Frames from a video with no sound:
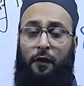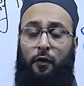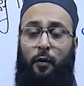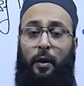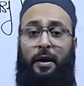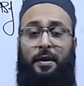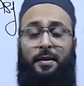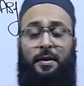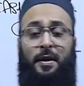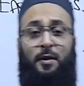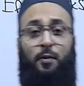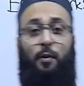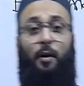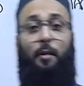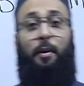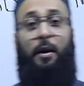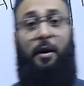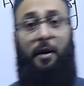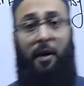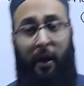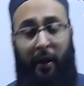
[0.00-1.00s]
of 26
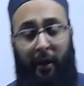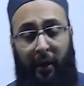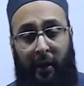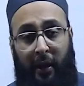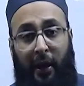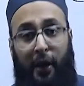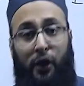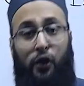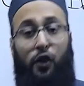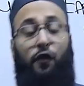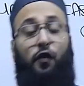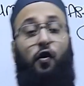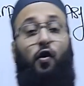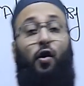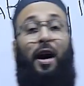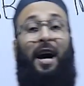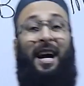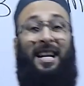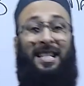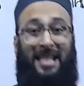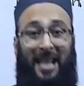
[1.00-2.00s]
will be done. So if
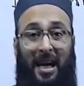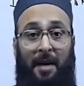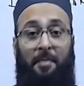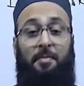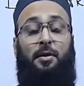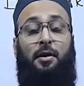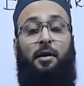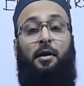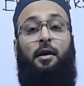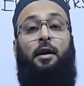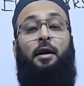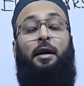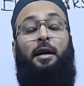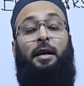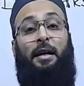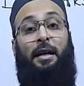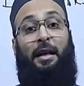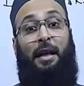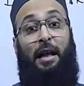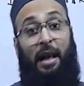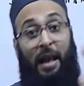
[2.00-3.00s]
you attempt
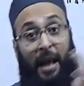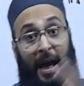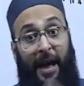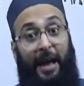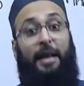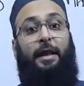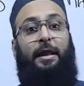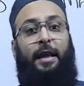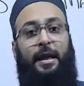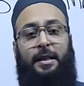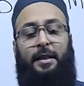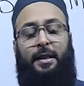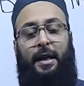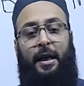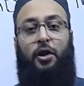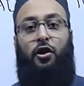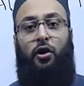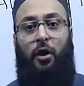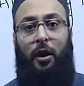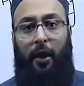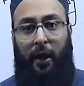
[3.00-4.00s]
like this
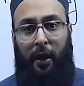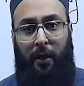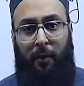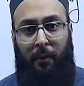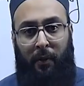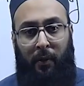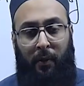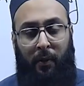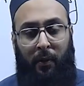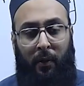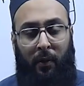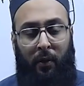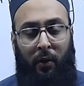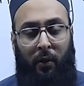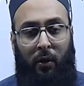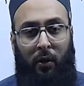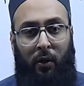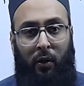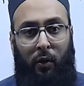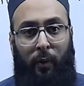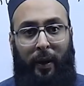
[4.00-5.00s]
section A
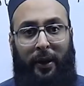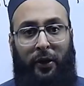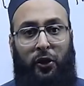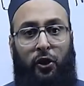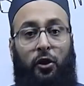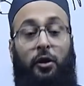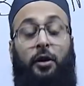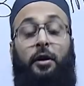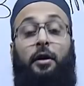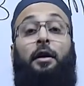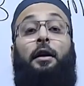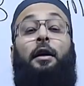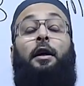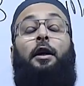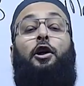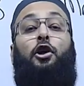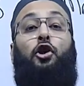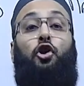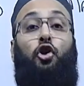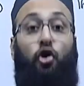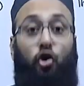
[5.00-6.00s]
question,
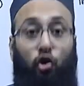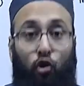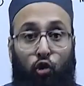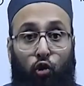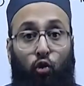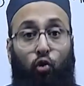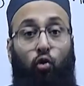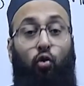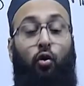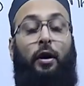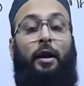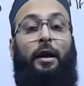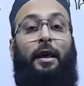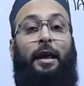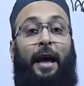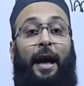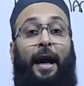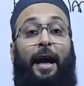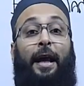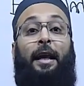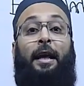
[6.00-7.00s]
you
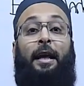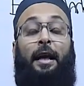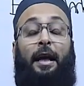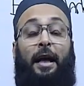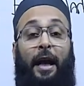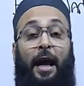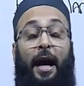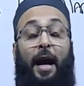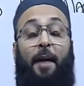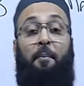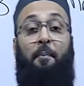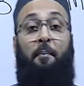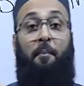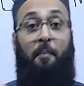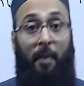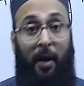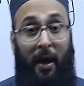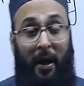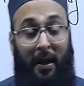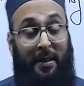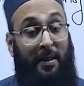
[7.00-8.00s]
can grab
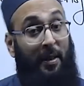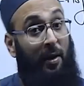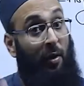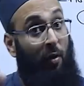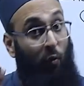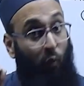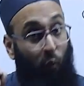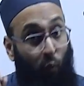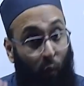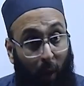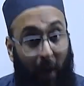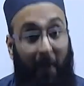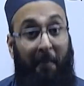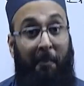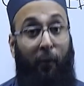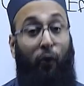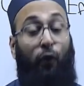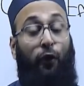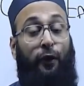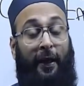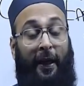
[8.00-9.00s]
marks. One
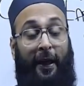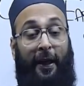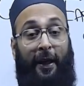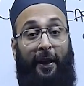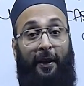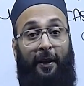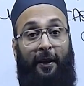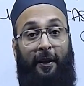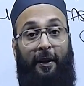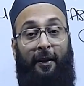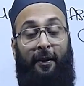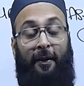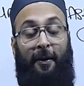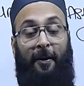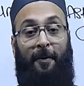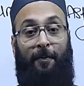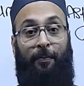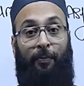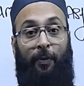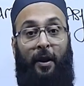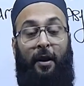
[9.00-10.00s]
more thing.
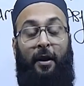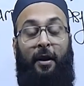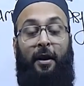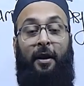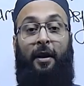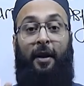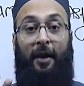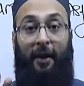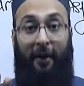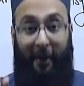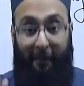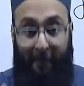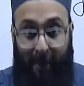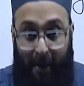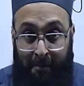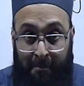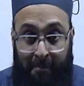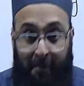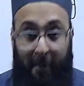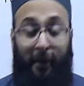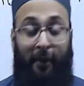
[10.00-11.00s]

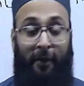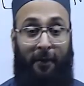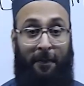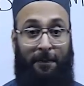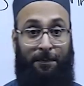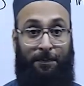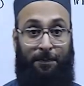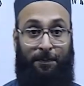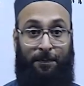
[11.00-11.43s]
Remember,